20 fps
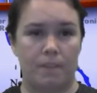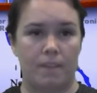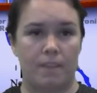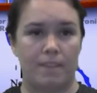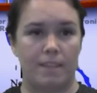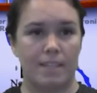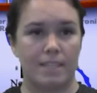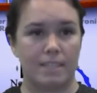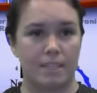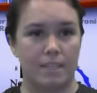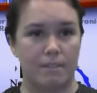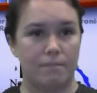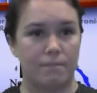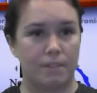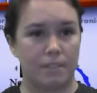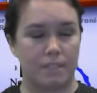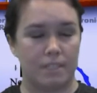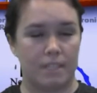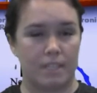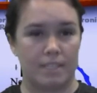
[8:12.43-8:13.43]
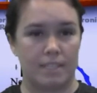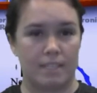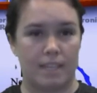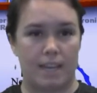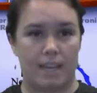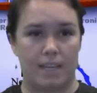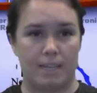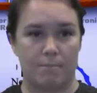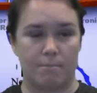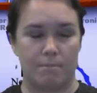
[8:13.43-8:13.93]
That's it for today's
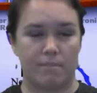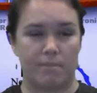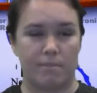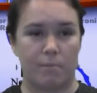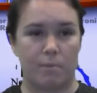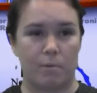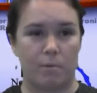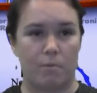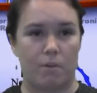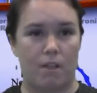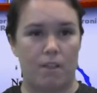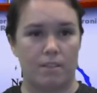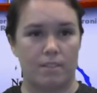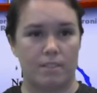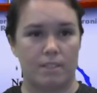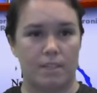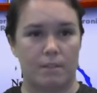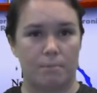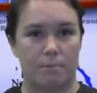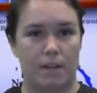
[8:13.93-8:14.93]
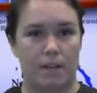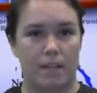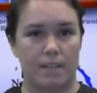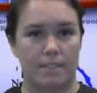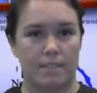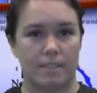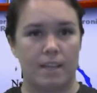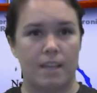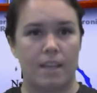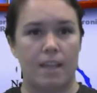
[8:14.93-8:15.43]
items from the Wallace
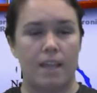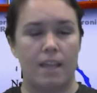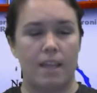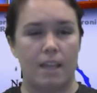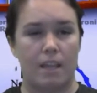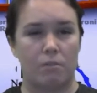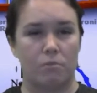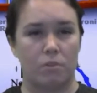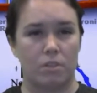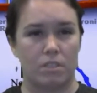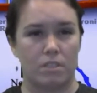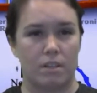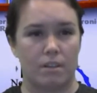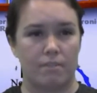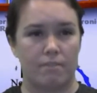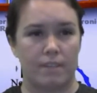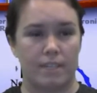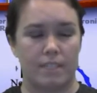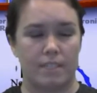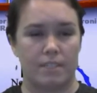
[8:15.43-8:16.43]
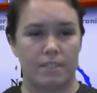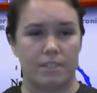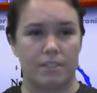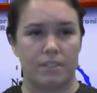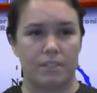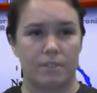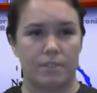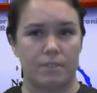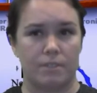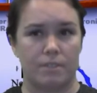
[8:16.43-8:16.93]
Enterprise and Warsaw Faison
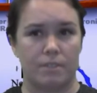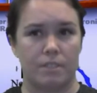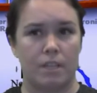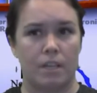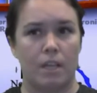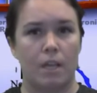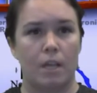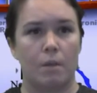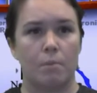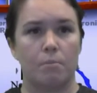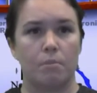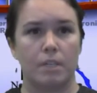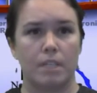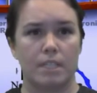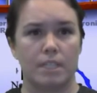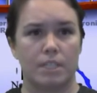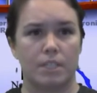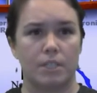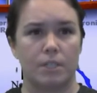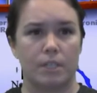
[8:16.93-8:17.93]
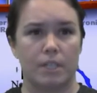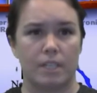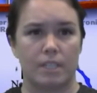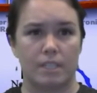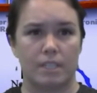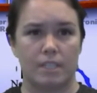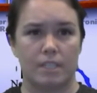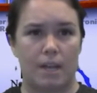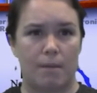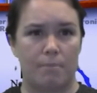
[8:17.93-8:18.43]
News. Please tune in
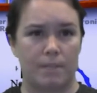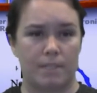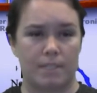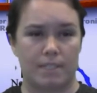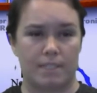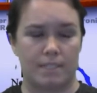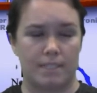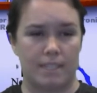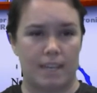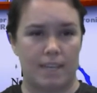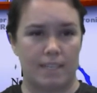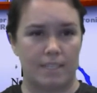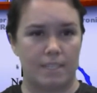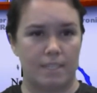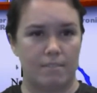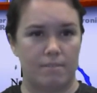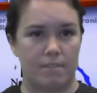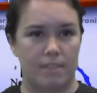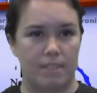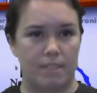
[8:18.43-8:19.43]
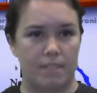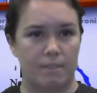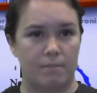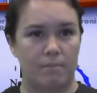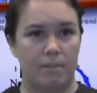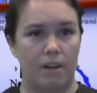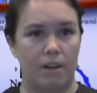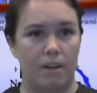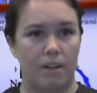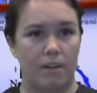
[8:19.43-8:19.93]
to Topics Design TV
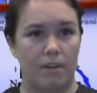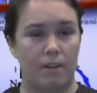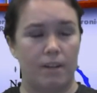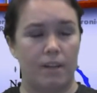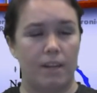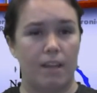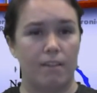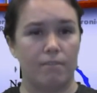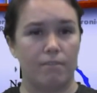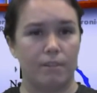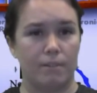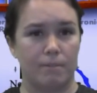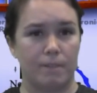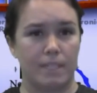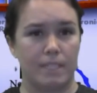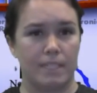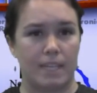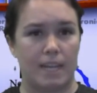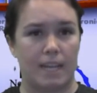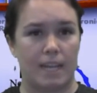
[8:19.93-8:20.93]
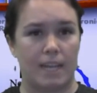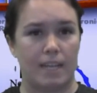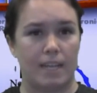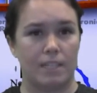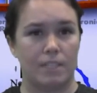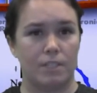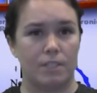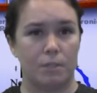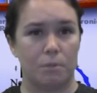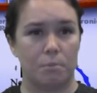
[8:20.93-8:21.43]
tomorrow and every weekday
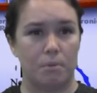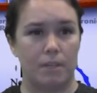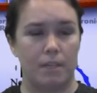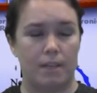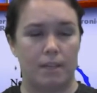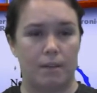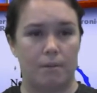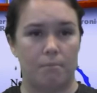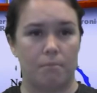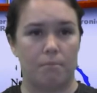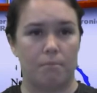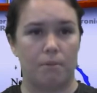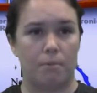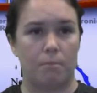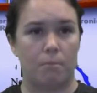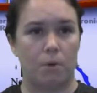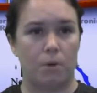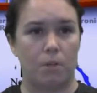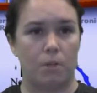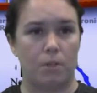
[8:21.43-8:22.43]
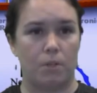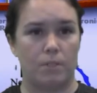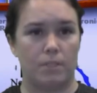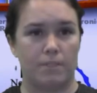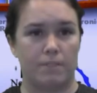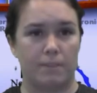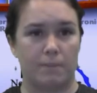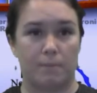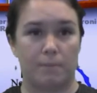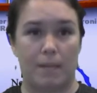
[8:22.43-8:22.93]
at 2 p.m. for more
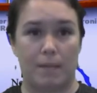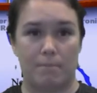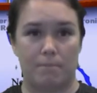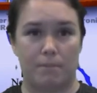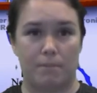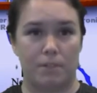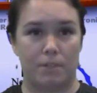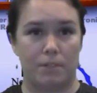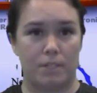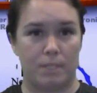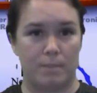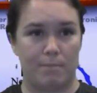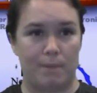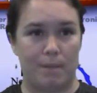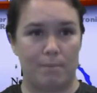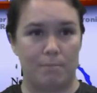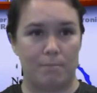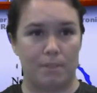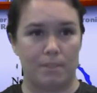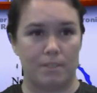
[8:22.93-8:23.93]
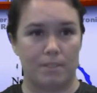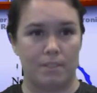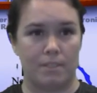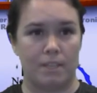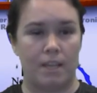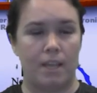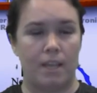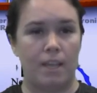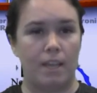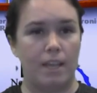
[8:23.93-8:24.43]
news from Cape Fear newspapers.
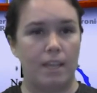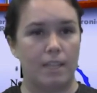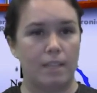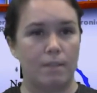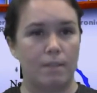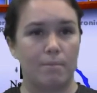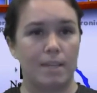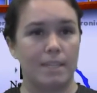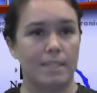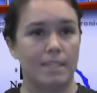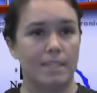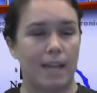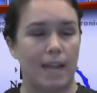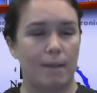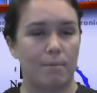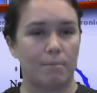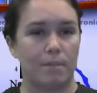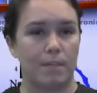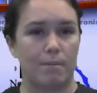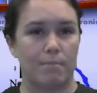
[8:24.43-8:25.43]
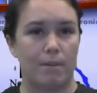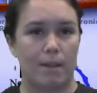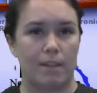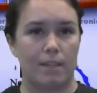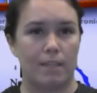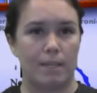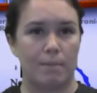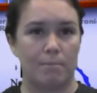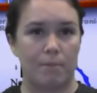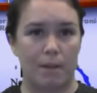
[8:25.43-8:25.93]
In the meantime, keep,
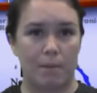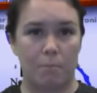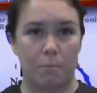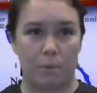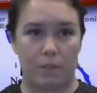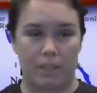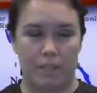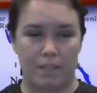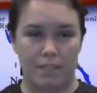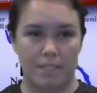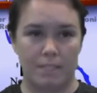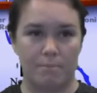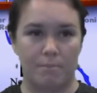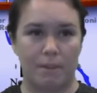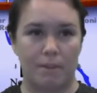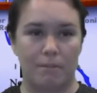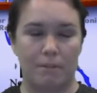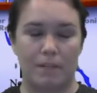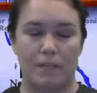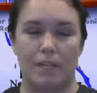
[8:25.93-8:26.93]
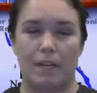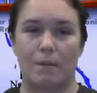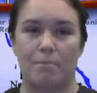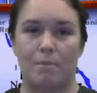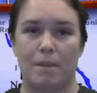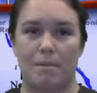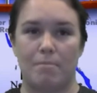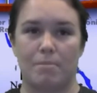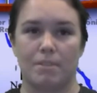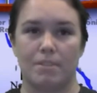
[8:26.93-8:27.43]
keep up with us by reading our
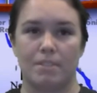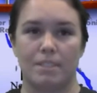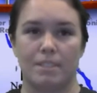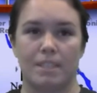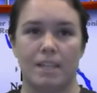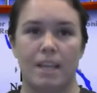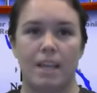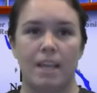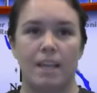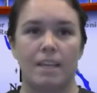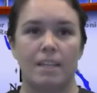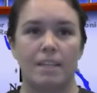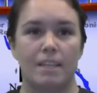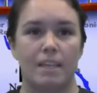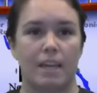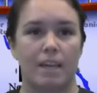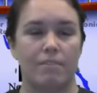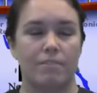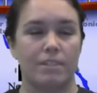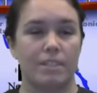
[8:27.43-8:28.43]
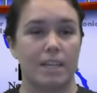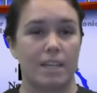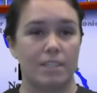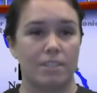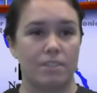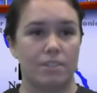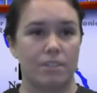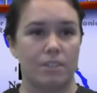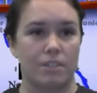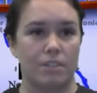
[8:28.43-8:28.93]
papers, the
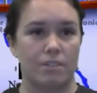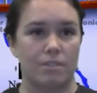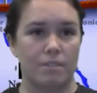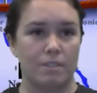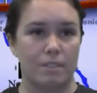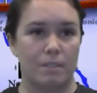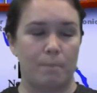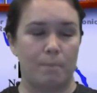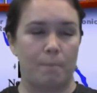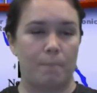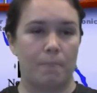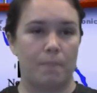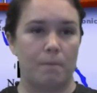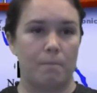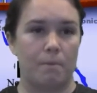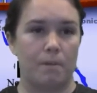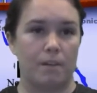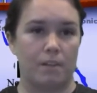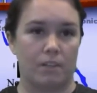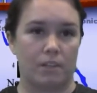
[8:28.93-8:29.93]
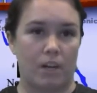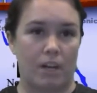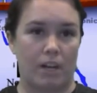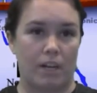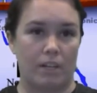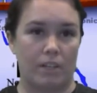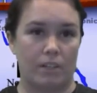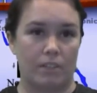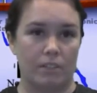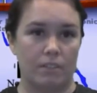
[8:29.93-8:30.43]
Advertiser News, the Pender
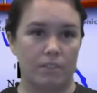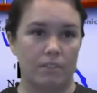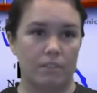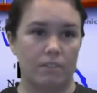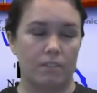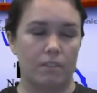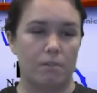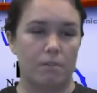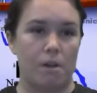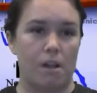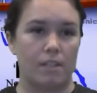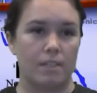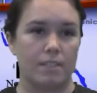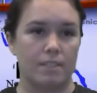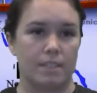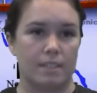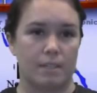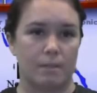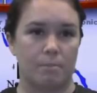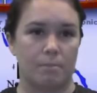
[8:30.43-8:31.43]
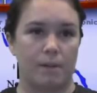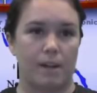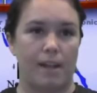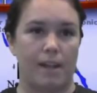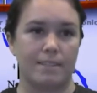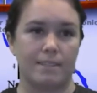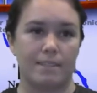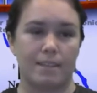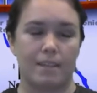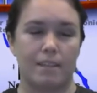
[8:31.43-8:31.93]
Chronicle, the Wallace
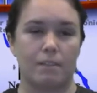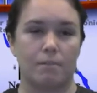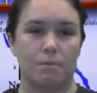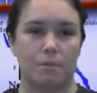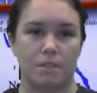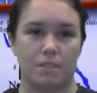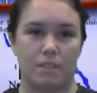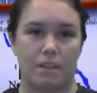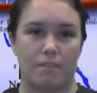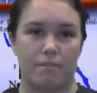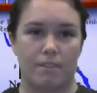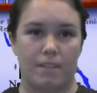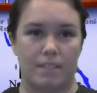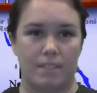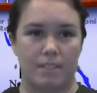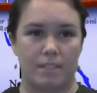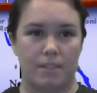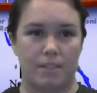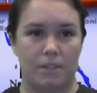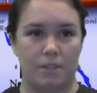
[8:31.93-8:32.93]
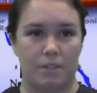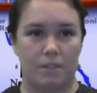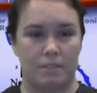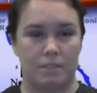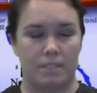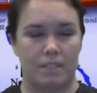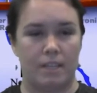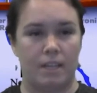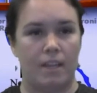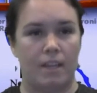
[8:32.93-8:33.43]
Enterprise, and the Warsaw Faison News.
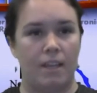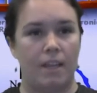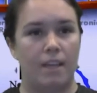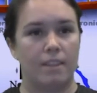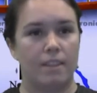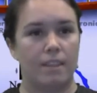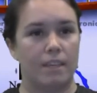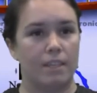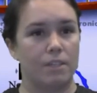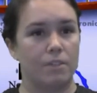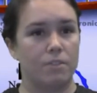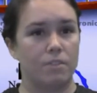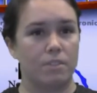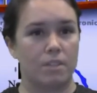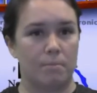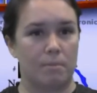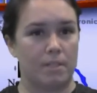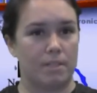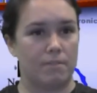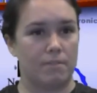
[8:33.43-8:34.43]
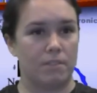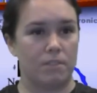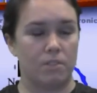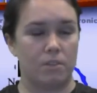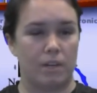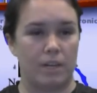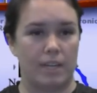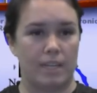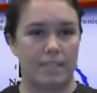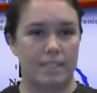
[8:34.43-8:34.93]
Thank you so much for
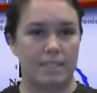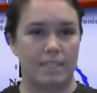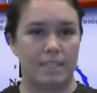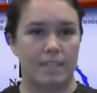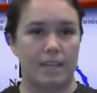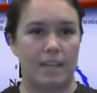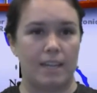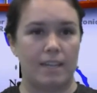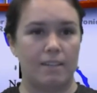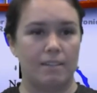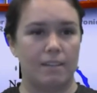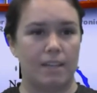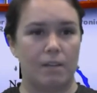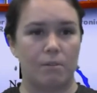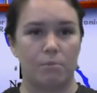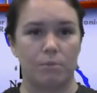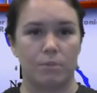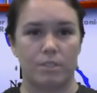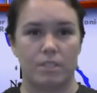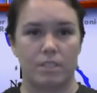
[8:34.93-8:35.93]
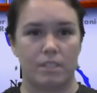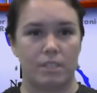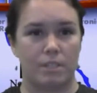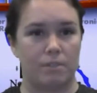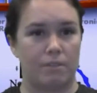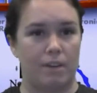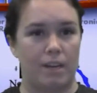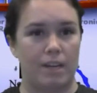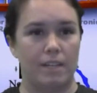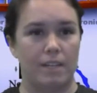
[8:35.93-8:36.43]
joining us today, and we'll see you
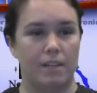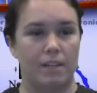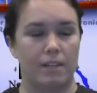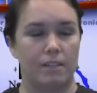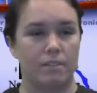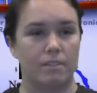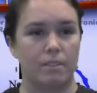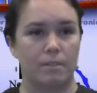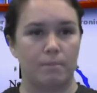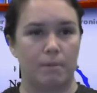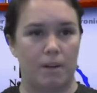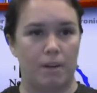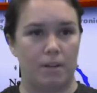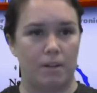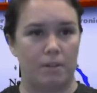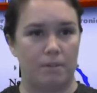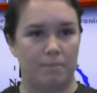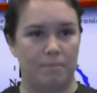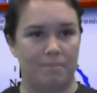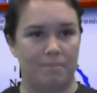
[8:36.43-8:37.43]
right here tomorrow.